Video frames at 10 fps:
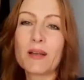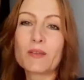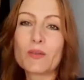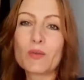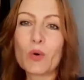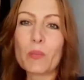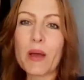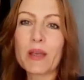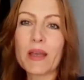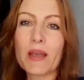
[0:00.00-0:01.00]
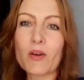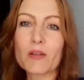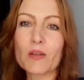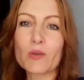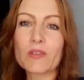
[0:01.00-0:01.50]
So my
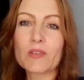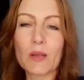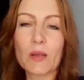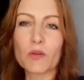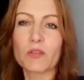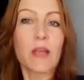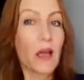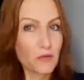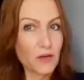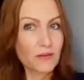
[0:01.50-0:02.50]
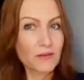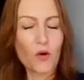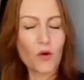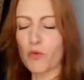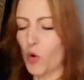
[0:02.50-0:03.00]
character's name was Catherine,
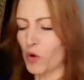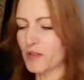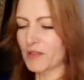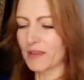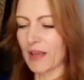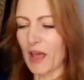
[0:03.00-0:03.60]
of course.